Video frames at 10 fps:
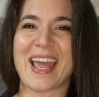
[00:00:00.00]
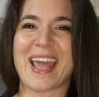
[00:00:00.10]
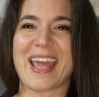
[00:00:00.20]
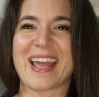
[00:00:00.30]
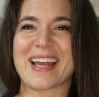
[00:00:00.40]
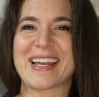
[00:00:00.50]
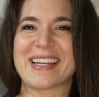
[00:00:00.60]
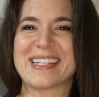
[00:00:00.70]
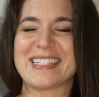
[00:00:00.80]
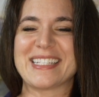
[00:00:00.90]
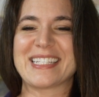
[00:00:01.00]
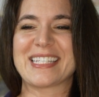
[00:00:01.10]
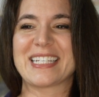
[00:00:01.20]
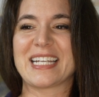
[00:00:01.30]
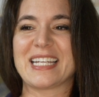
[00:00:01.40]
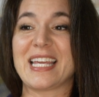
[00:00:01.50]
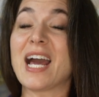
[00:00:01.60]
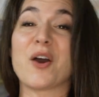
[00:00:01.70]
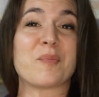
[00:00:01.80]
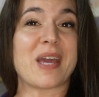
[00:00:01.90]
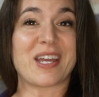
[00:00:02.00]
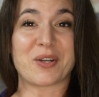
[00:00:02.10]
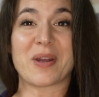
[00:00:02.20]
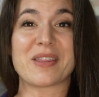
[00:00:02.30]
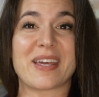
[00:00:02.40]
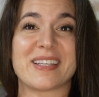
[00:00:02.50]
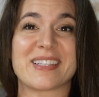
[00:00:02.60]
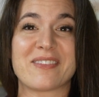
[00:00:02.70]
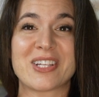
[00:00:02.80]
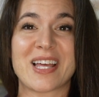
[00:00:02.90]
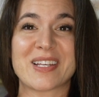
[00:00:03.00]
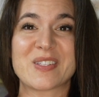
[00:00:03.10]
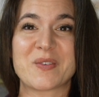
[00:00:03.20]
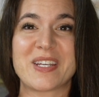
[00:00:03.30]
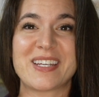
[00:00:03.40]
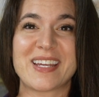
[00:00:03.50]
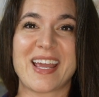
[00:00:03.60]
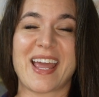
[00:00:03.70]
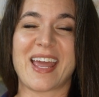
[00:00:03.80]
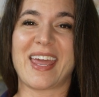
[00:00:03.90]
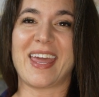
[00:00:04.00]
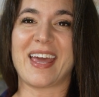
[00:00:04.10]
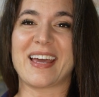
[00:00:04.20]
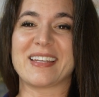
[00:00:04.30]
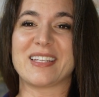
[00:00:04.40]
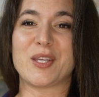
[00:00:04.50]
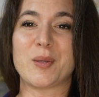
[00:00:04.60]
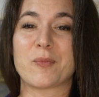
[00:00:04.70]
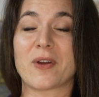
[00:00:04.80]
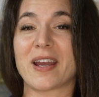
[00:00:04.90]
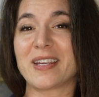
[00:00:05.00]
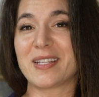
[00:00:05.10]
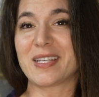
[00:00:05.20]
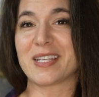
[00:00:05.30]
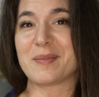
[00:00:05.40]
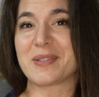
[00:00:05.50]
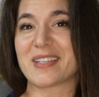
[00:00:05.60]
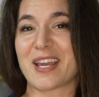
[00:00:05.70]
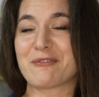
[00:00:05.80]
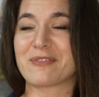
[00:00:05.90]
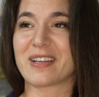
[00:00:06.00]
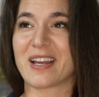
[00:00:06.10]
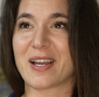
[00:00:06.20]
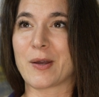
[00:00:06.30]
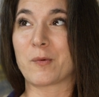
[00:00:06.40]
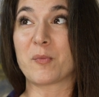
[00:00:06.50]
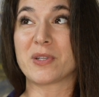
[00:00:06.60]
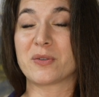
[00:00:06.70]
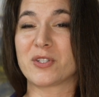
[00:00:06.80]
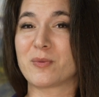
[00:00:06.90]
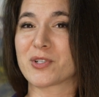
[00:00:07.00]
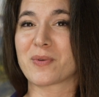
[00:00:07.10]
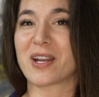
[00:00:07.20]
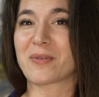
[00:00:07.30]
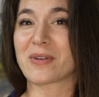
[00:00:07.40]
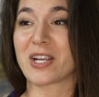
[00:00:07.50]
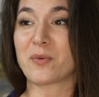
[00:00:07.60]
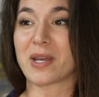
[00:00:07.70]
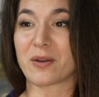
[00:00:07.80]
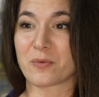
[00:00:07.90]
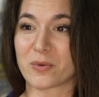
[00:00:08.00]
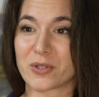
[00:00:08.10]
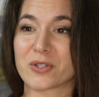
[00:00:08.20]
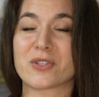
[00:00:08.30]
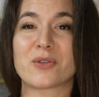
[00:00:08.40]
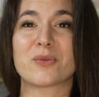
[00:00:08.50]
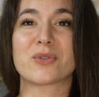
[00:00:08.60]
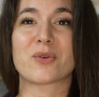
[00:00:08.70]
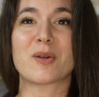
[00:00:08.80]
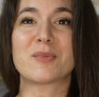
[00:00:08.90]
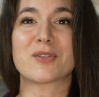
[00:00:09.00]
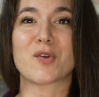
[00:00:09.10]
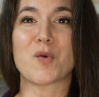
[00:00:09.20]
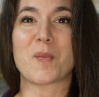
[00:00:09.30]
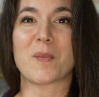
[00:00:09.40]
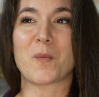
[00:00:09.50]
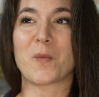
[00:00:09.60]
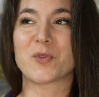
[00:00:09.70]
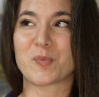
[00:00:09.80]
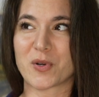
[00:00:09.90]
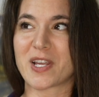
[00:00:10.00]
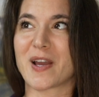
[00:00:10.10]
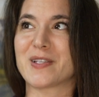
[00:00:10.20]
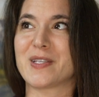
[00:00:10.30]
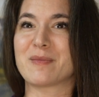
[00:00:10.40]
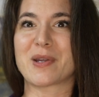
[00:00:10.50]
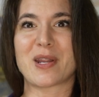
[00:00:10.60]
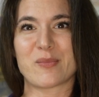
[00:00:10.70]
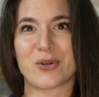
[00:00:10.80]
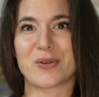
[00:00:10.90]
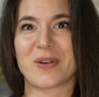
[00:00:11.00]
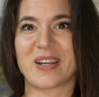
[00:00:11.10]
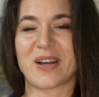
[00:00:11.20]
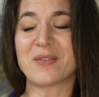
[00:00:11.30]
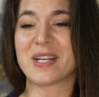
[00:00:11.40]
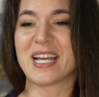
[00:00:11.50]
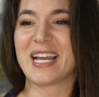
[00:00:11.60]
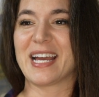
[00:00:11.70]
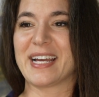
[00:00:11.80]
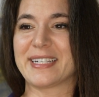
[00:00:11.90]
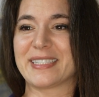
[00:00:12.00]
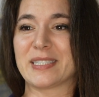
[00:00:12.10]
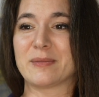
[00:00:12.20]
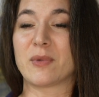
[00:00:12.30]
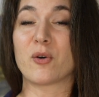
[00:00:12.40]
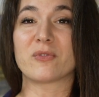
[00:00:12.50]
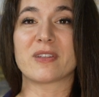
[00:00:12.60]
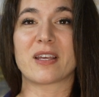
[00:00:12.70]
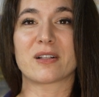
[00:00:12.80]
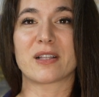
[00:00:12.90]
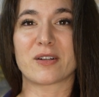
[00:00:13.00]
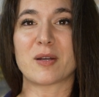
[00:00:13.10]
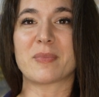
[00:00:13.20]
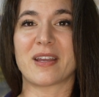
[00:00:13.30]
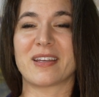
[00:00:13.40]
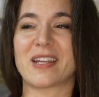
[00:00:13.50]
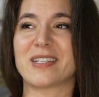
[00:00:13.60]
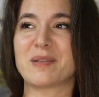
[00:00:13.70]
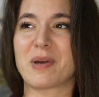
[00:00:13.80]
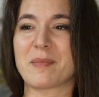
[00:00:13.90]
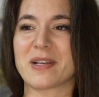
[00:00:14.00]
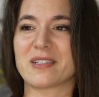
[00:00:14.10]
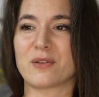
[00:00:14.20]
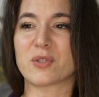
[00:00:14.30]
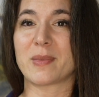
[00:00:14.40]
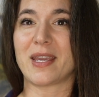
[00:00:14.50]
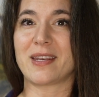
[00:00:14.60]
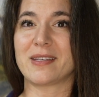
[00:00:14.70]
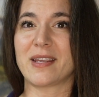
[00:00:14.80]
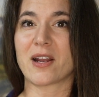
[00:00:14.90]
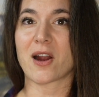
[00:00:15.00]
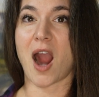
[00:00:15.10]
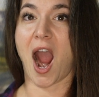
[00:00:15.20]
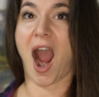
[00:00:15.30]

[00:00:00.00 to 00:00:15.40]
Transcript: And yeah, hope you had a great Thanksgiving last week. And keep riding, keep safe. Won't be doing too much riding around here. We had a real good snowstorm, so it's pretty icy in my neighborhood right now. Hopefully that'll clear up, and I did buy myself some heated gear.